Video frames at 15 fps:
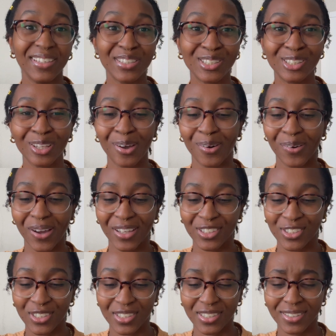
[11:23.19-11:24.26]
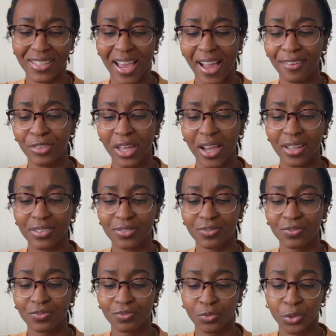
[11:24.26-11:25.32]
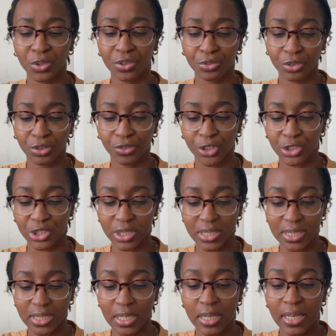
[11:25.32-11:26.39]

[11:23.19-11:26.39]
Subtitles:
so I just have that for the free versions.